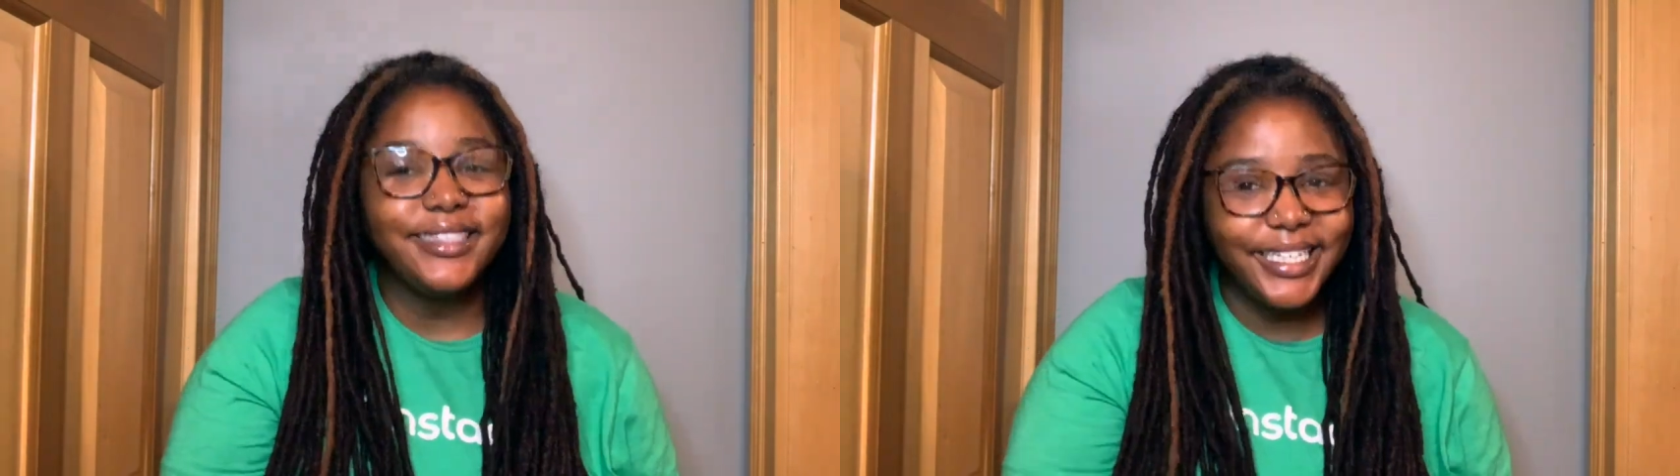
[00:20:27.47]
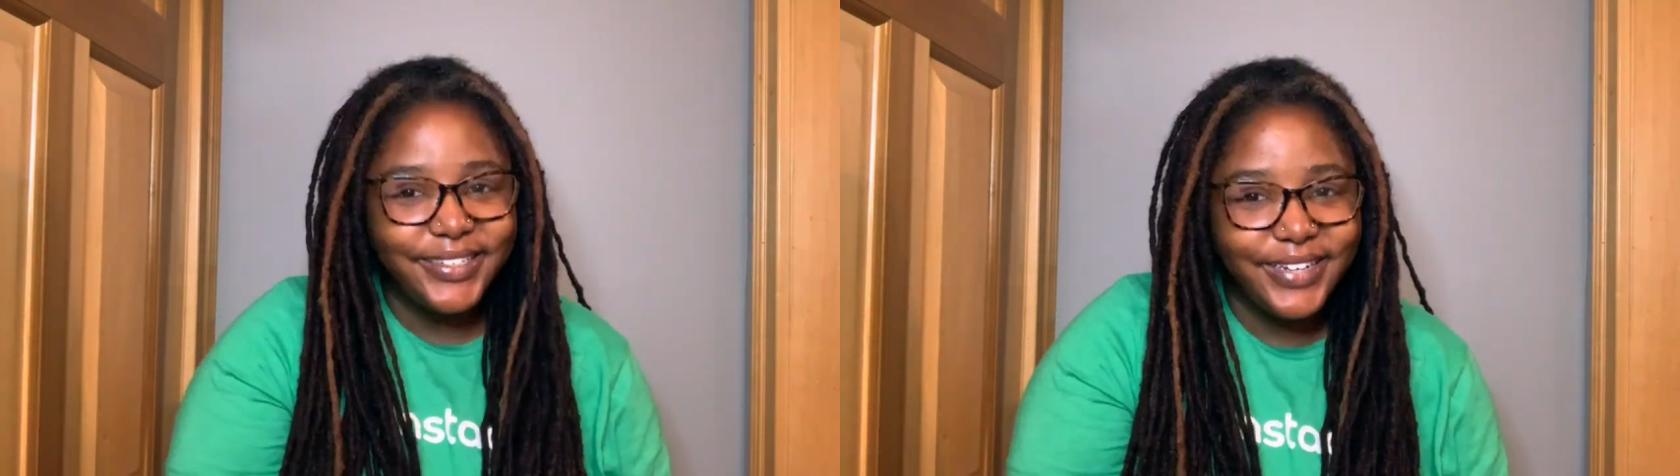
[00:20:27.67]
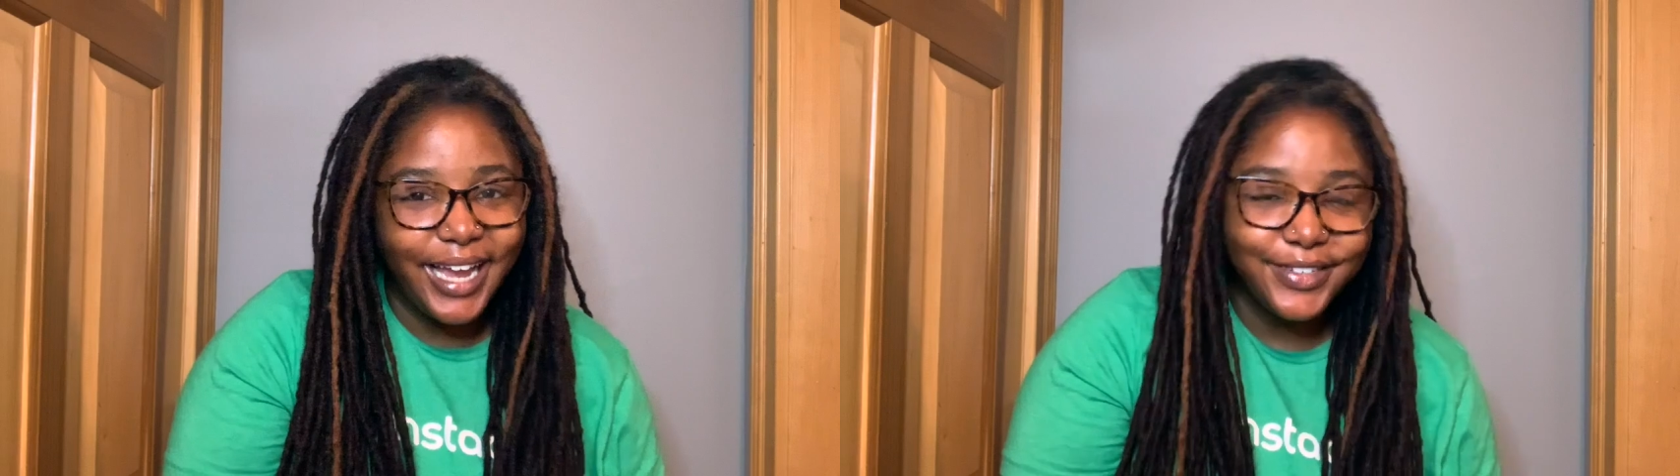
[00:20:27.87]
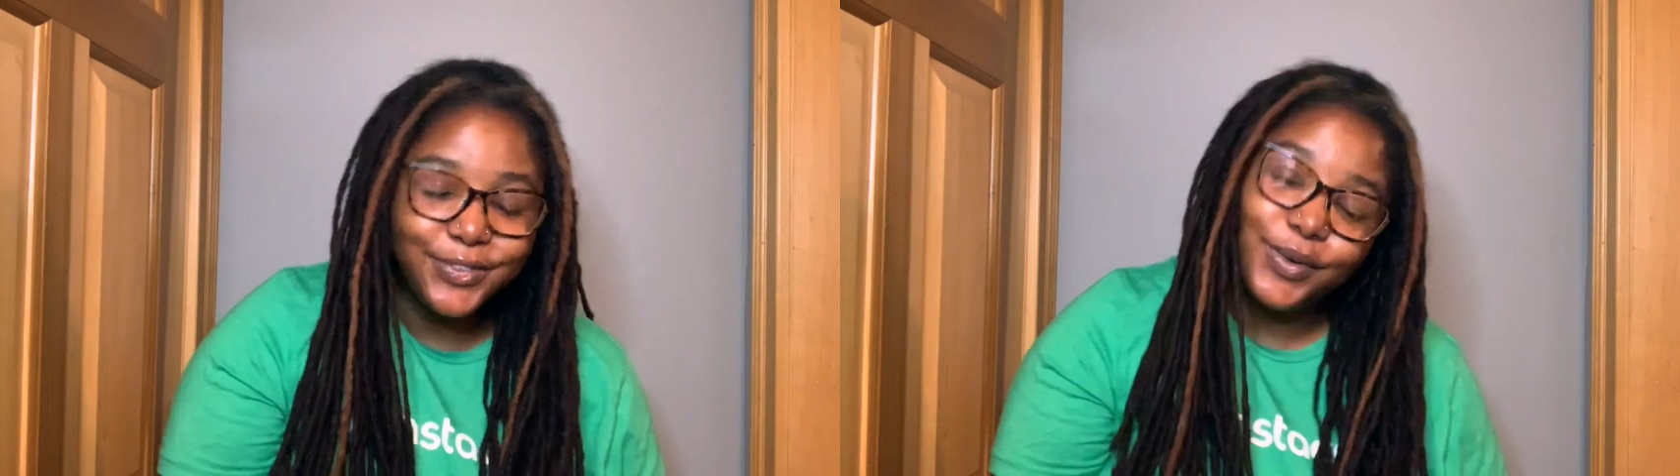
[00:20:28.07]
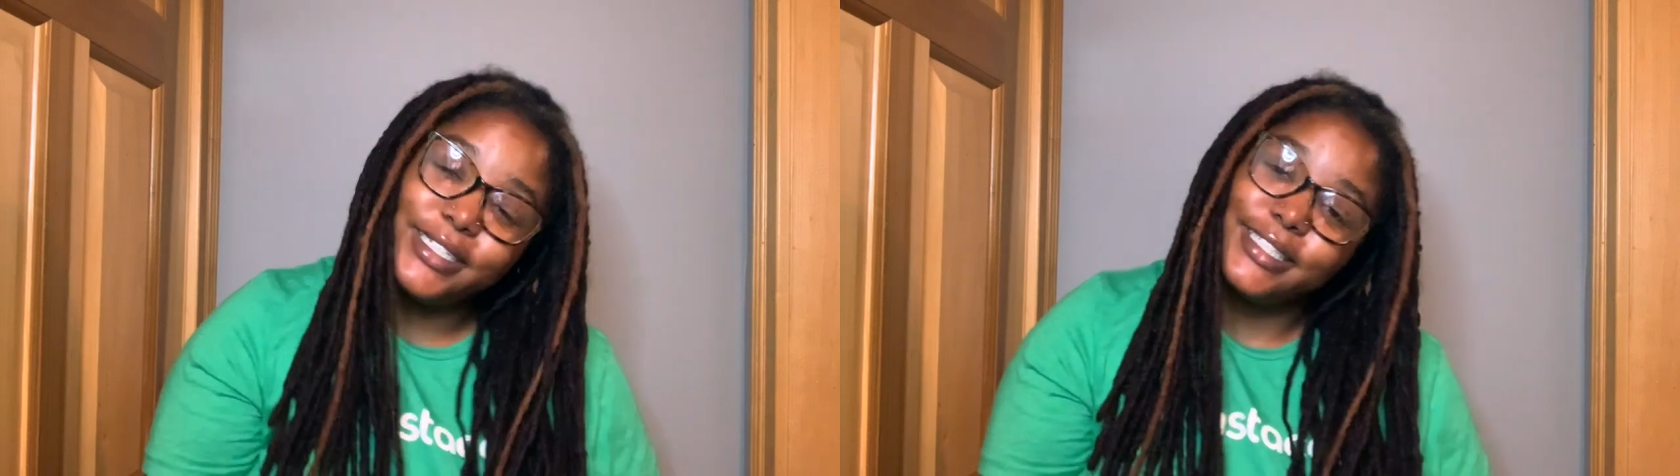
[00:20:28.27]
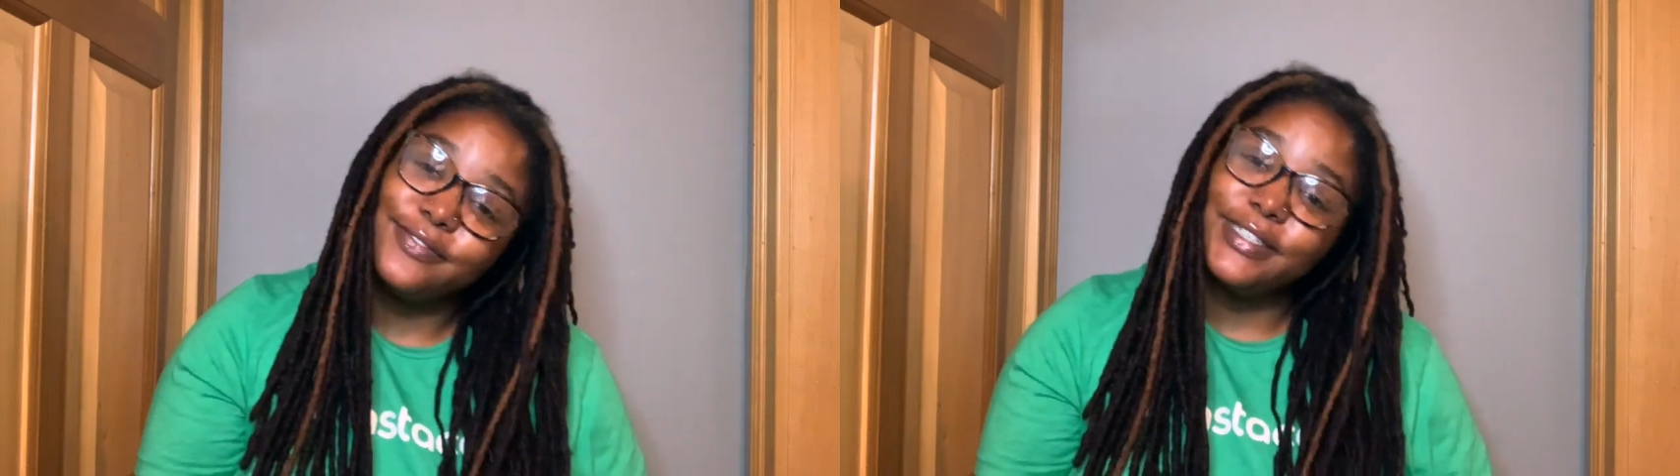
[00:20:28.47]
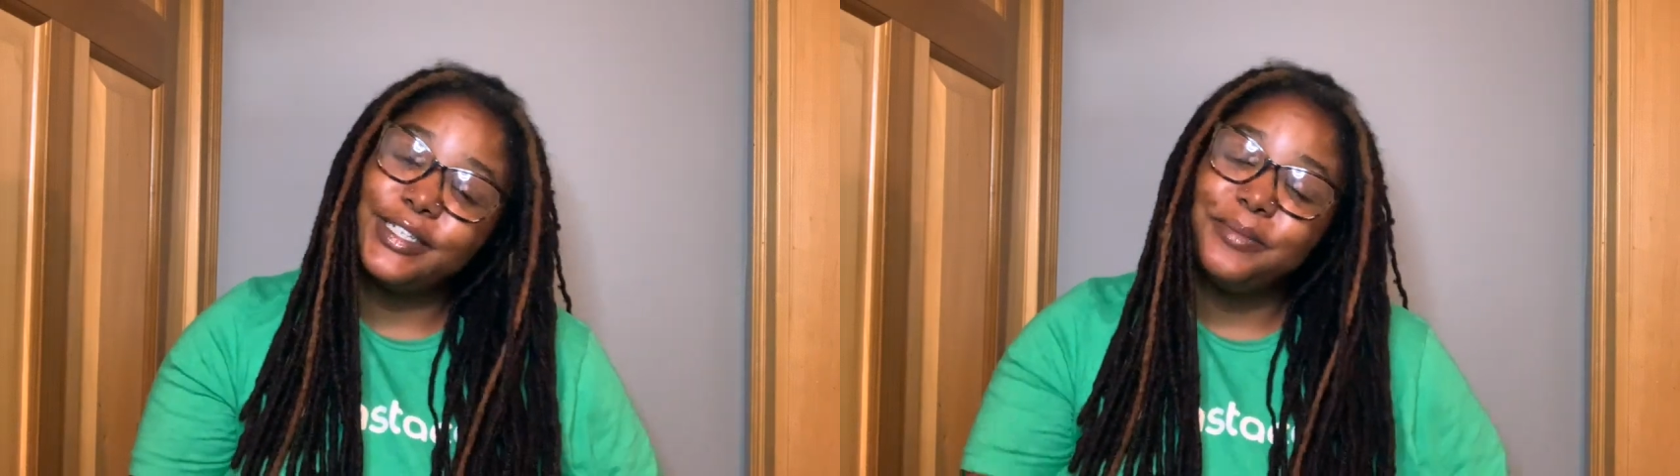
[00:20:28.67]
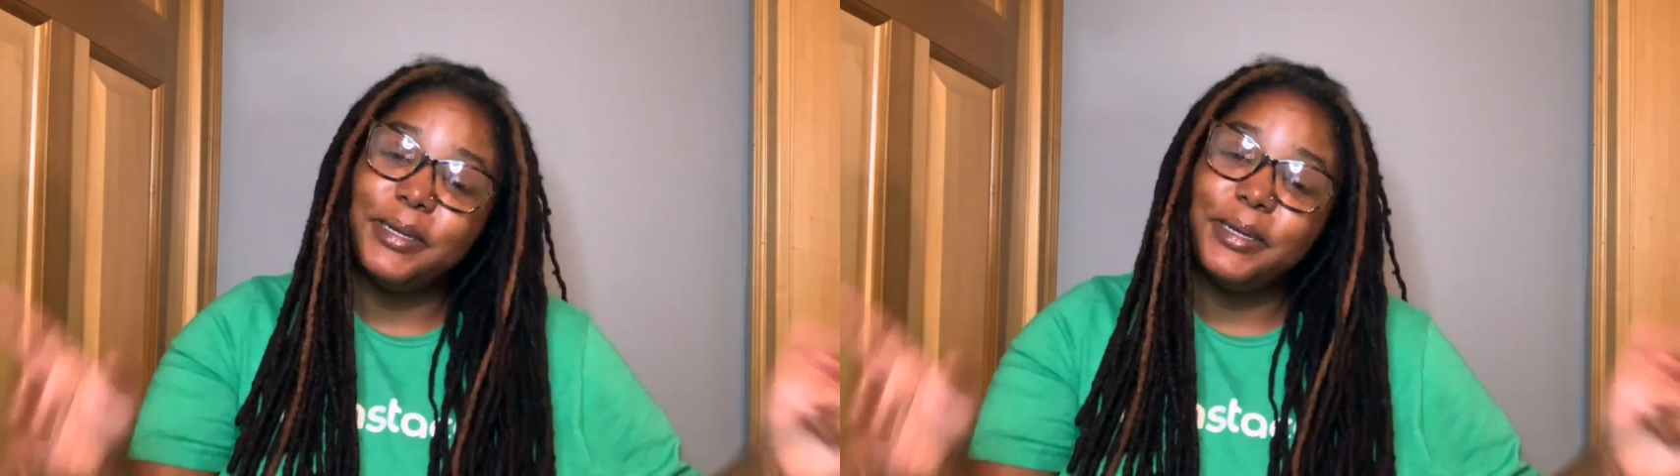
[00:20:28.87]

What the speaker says: thank you guys for watching this video.